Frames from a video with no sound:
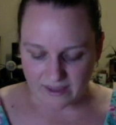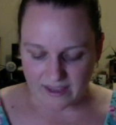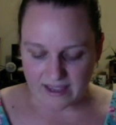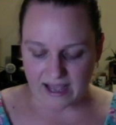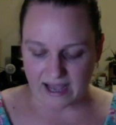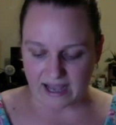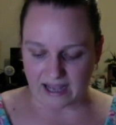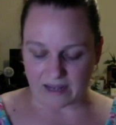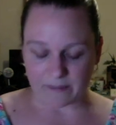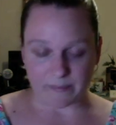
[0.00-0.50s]

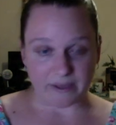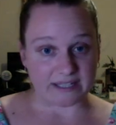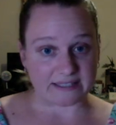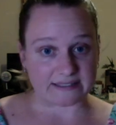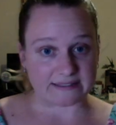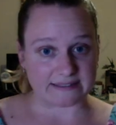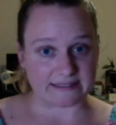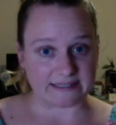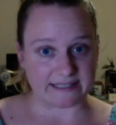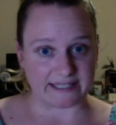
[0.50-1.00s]
Arma
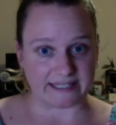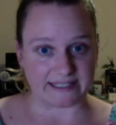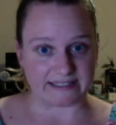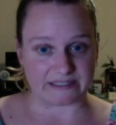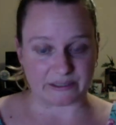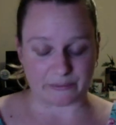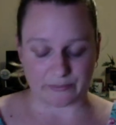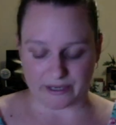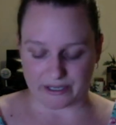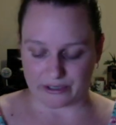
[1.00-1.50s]
is
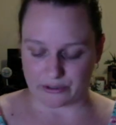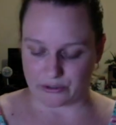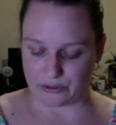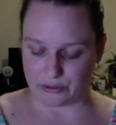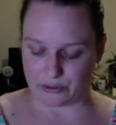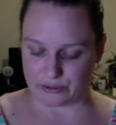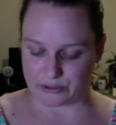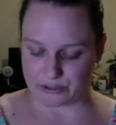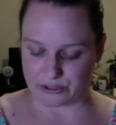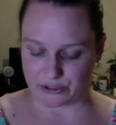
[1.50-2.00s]
the one
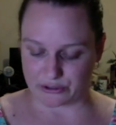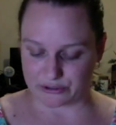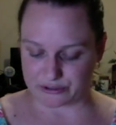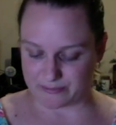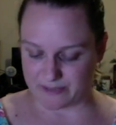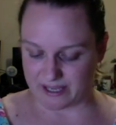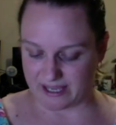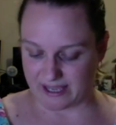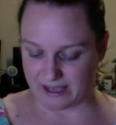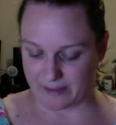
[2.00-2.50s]
who told
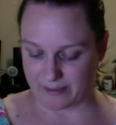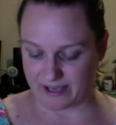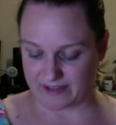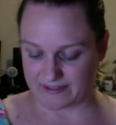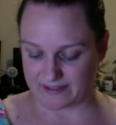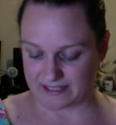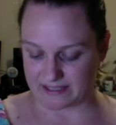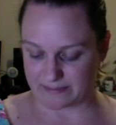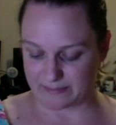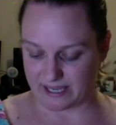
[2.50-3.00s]
me about
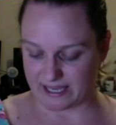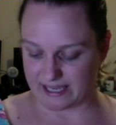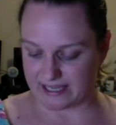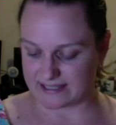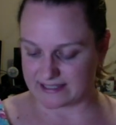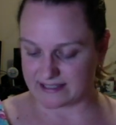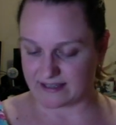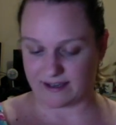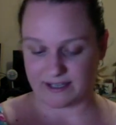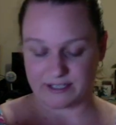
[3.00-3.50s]
this
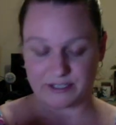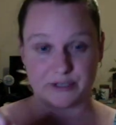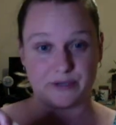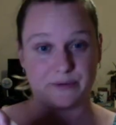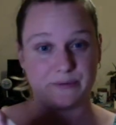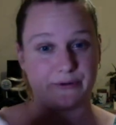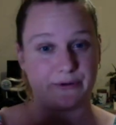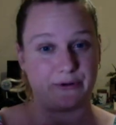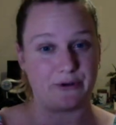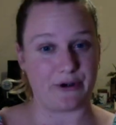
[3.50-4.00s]
piece. I don't
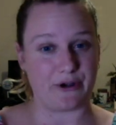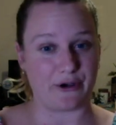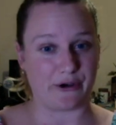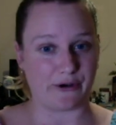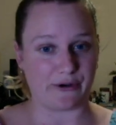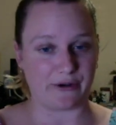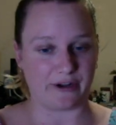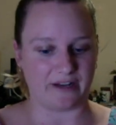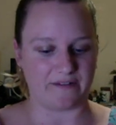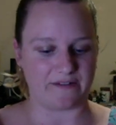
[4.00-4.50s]
know
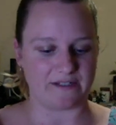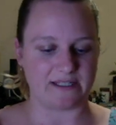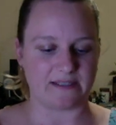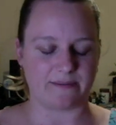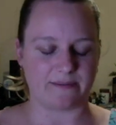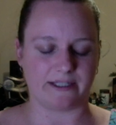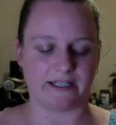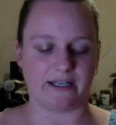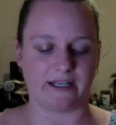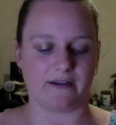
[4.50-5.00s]
if she's
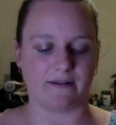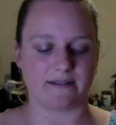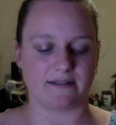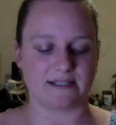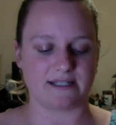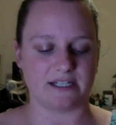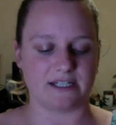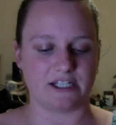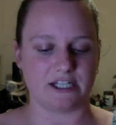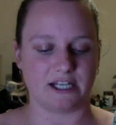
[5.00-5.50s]
planning on
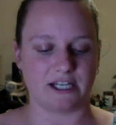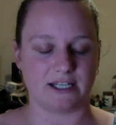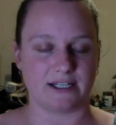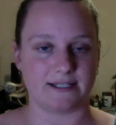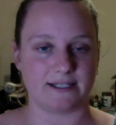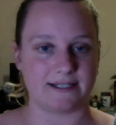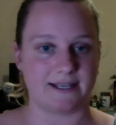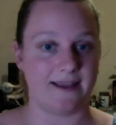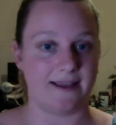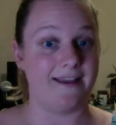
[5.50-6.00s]
stitching
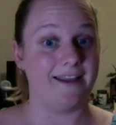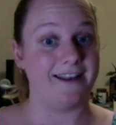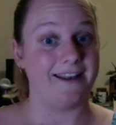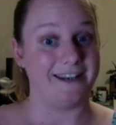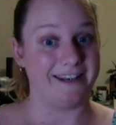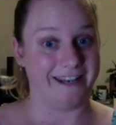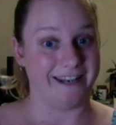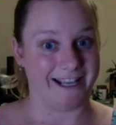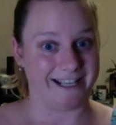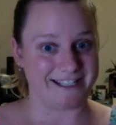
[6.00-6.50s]
it
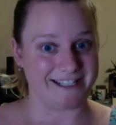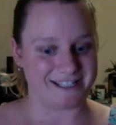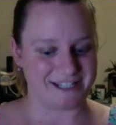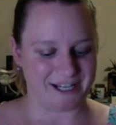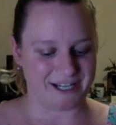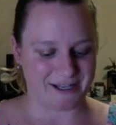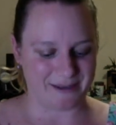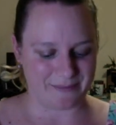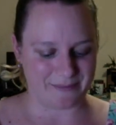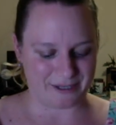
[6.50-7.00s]
next
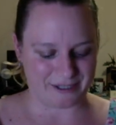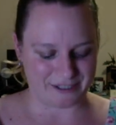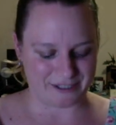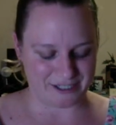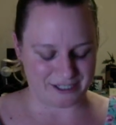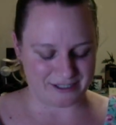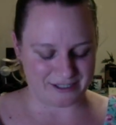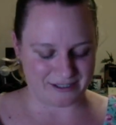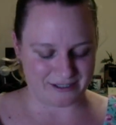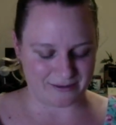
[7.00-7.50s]
year because
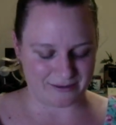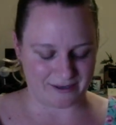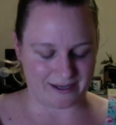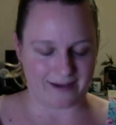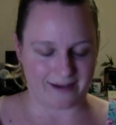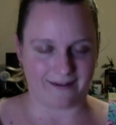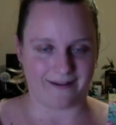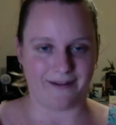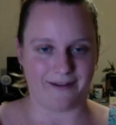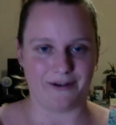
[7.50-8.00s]
she is
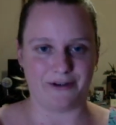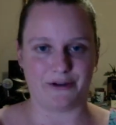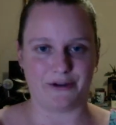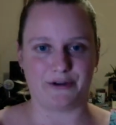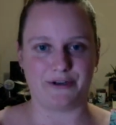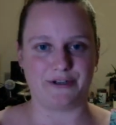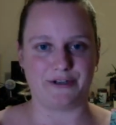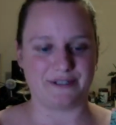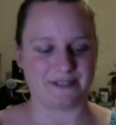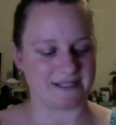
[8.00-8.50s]
doing no
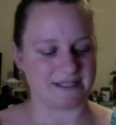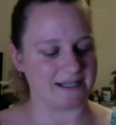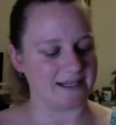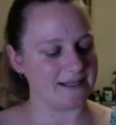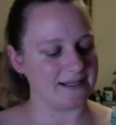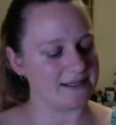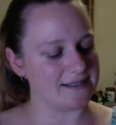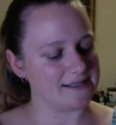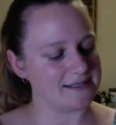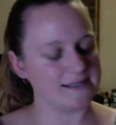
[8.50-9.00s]
new
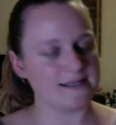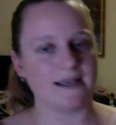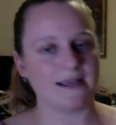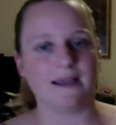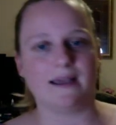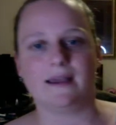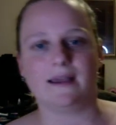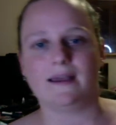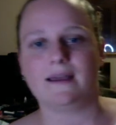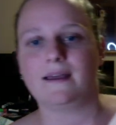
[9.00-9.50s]
starts,
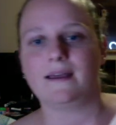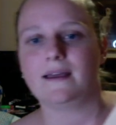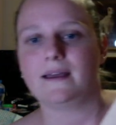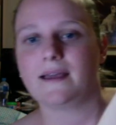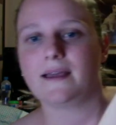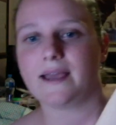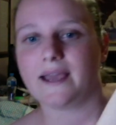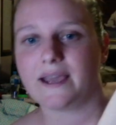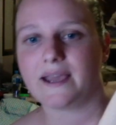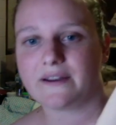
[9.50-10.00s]

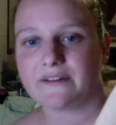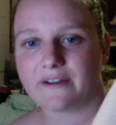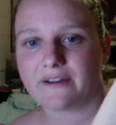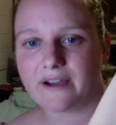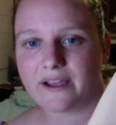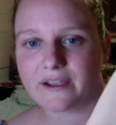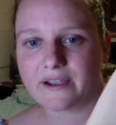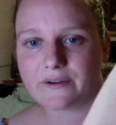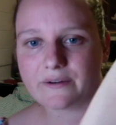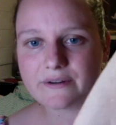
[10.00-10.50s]
and
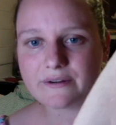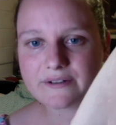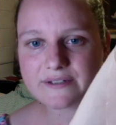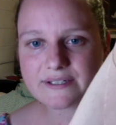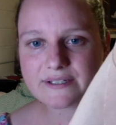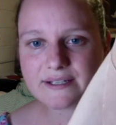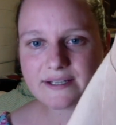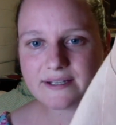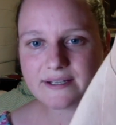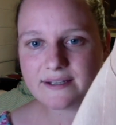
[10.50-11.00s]
I got
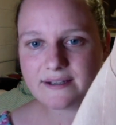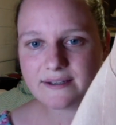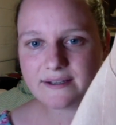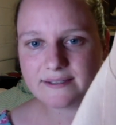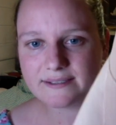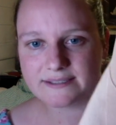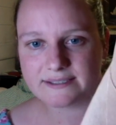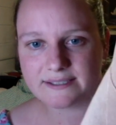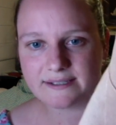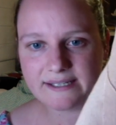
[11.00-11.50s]

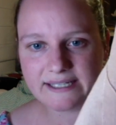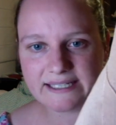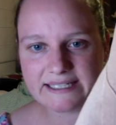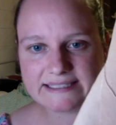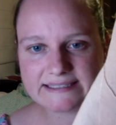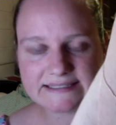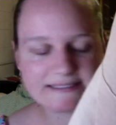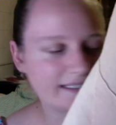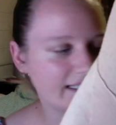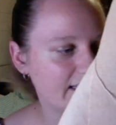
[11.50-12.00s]
a tiny
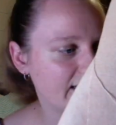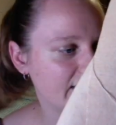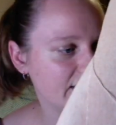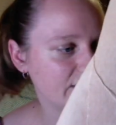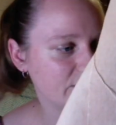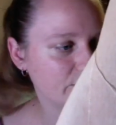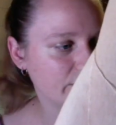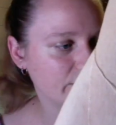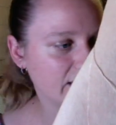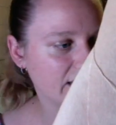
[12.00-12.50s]
start
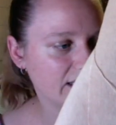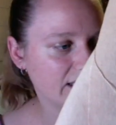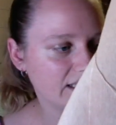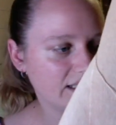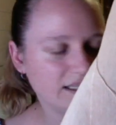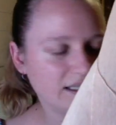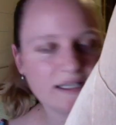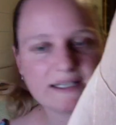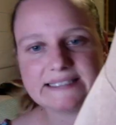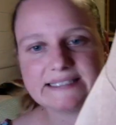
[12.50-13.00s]
with
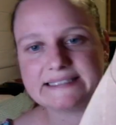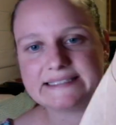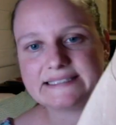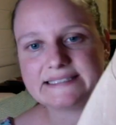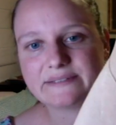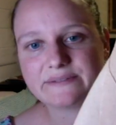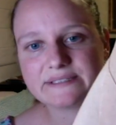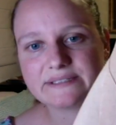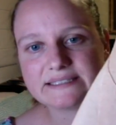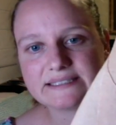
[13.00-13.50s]

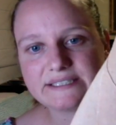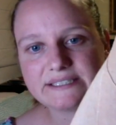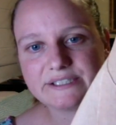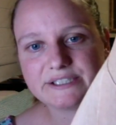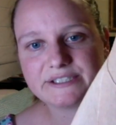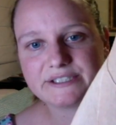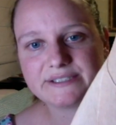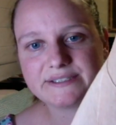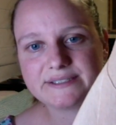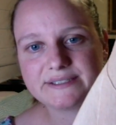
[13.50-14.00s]
97
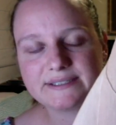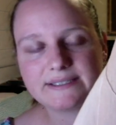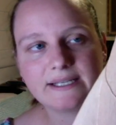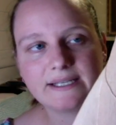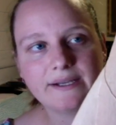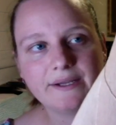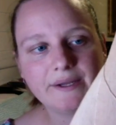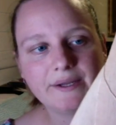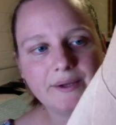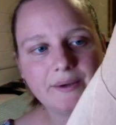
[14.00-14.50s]
stitches,
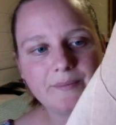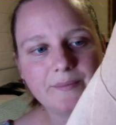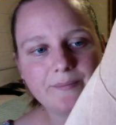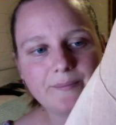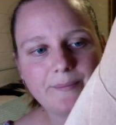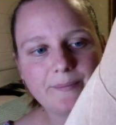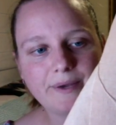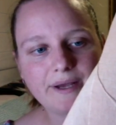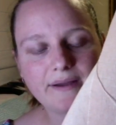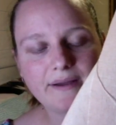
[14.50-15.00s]

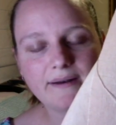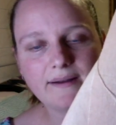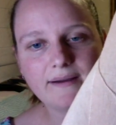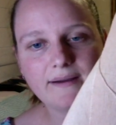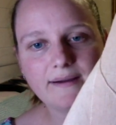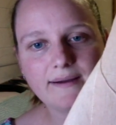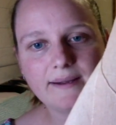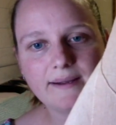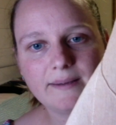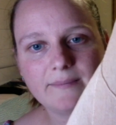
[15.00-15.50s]
but
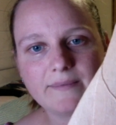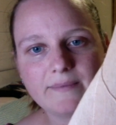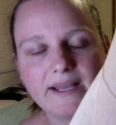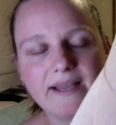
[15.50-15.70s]
I'm